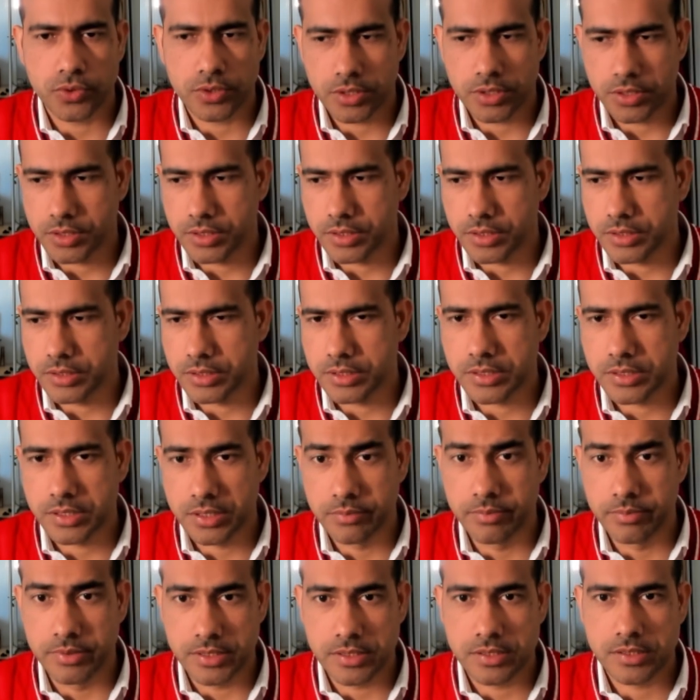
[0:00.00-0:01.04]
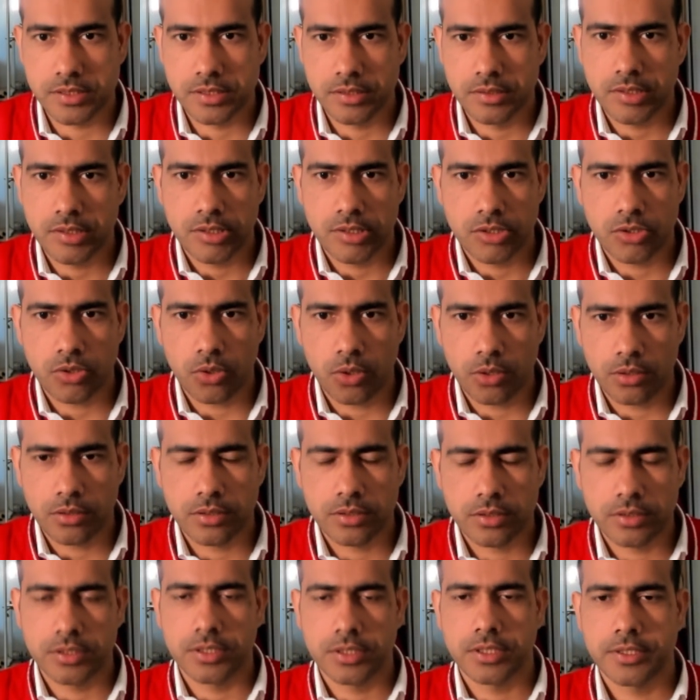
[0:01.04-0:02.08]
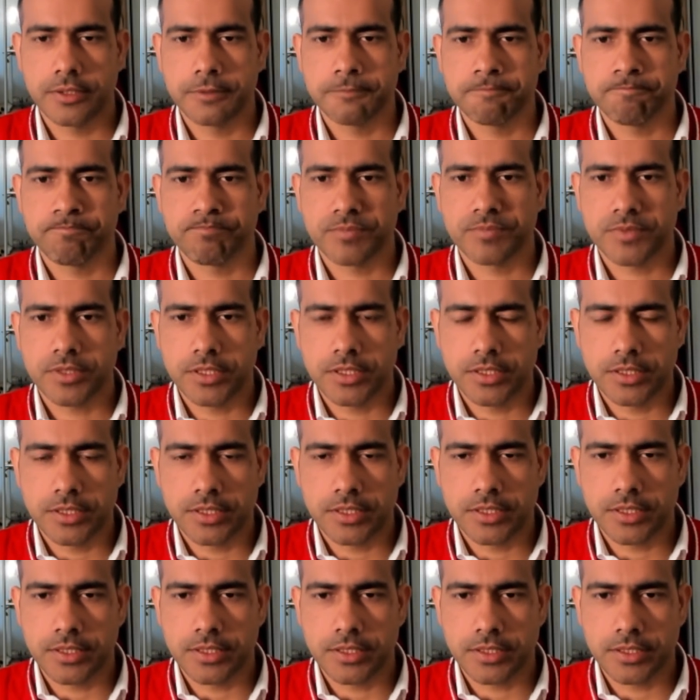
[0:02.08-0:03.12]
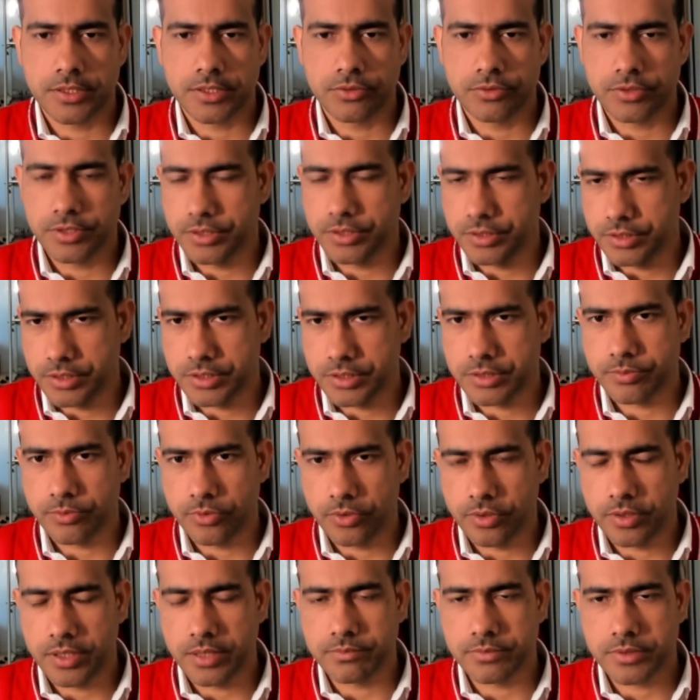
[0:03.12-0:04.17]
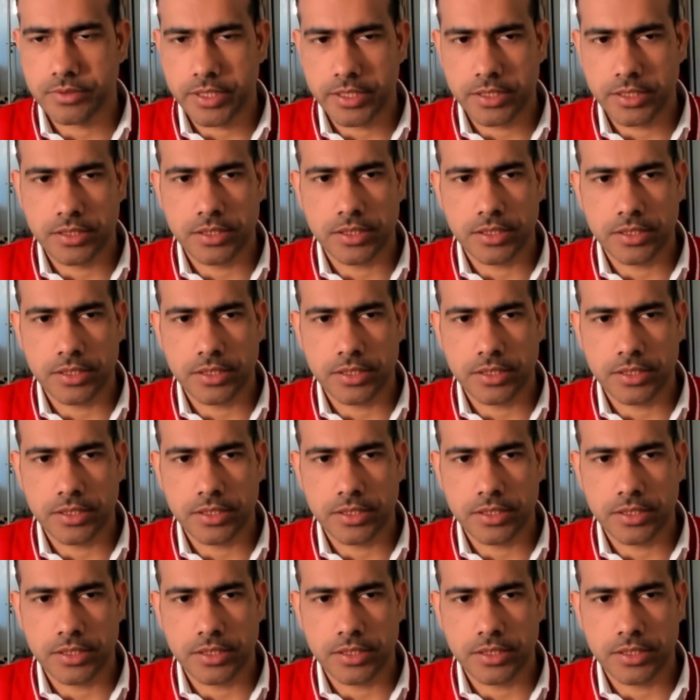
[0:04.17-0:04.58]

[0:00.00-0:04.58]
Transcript: the syllabus taught in these programs, right?